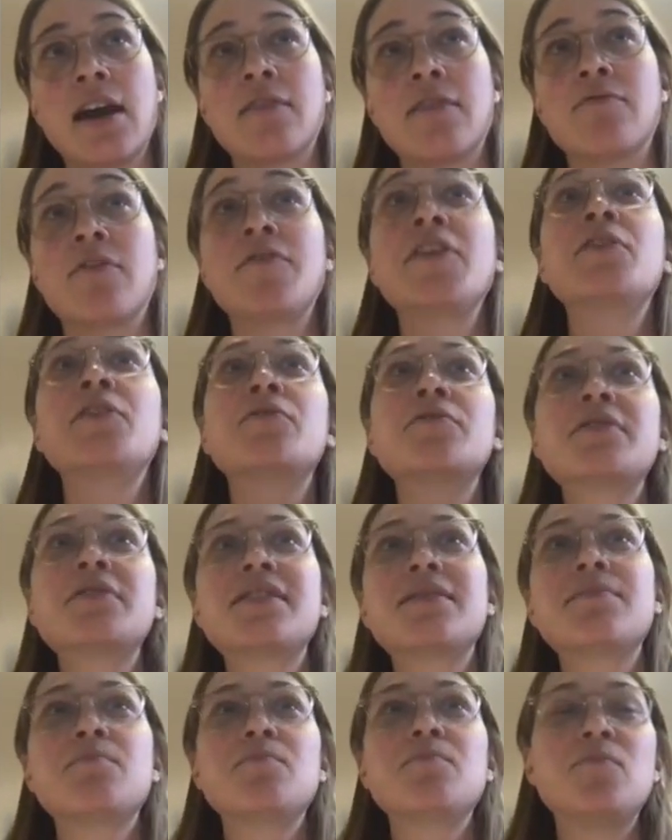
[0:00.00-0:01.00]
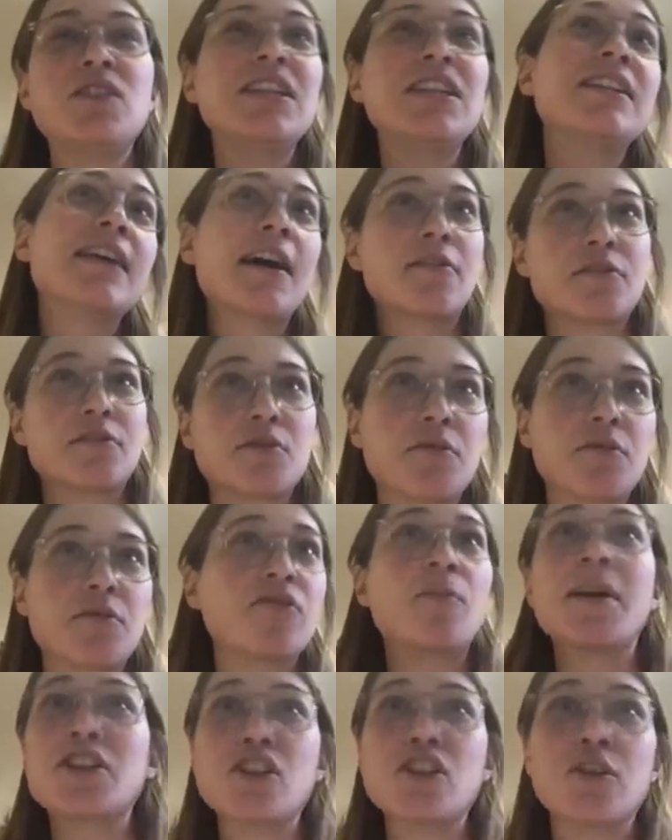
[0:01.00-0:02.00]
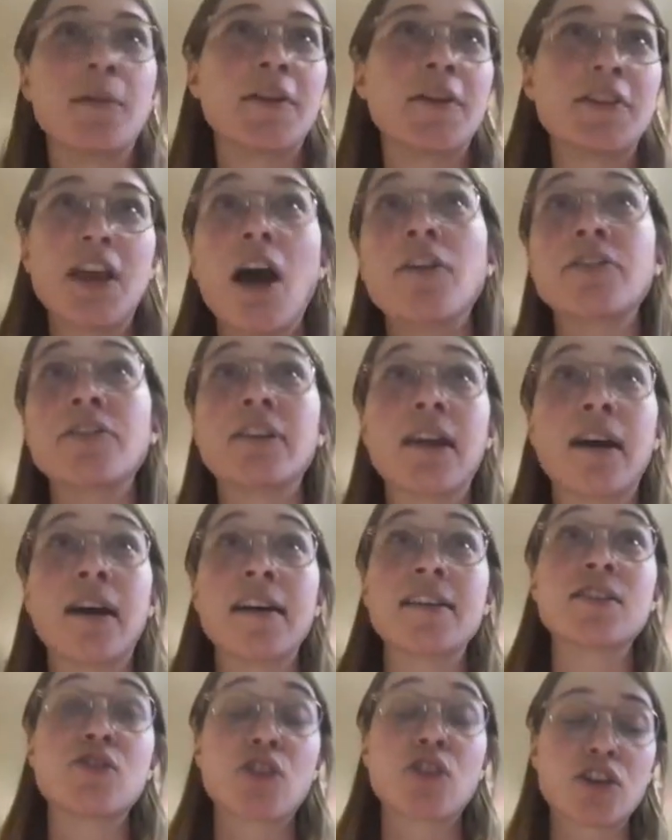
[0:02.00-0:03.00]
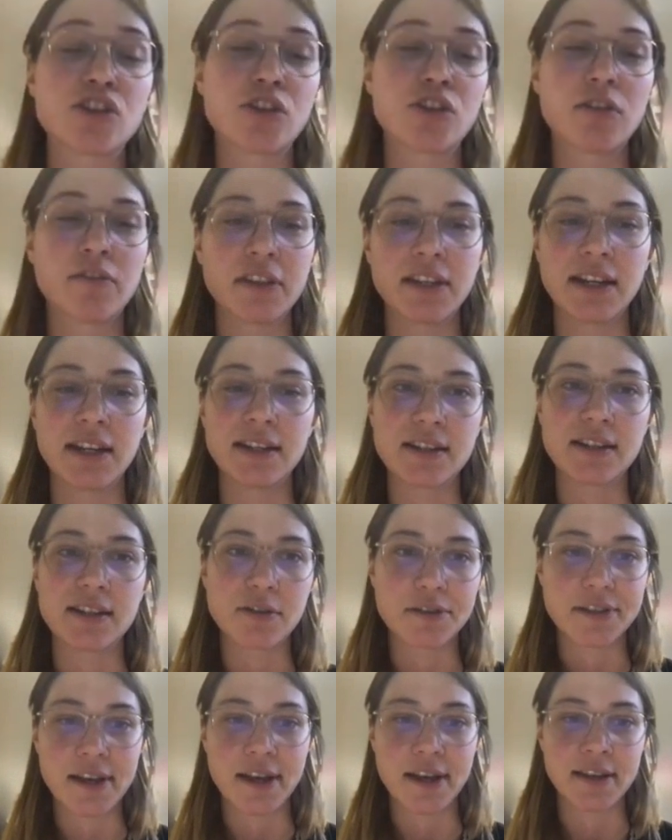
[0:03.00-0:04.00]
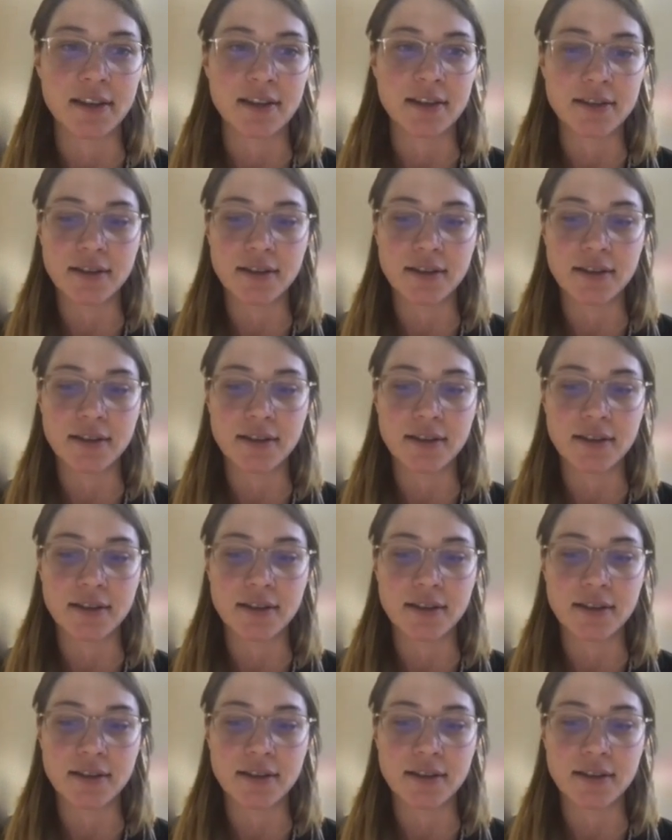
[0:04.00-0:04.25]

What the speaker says: reveals details or information about the underlying structure of the data source either.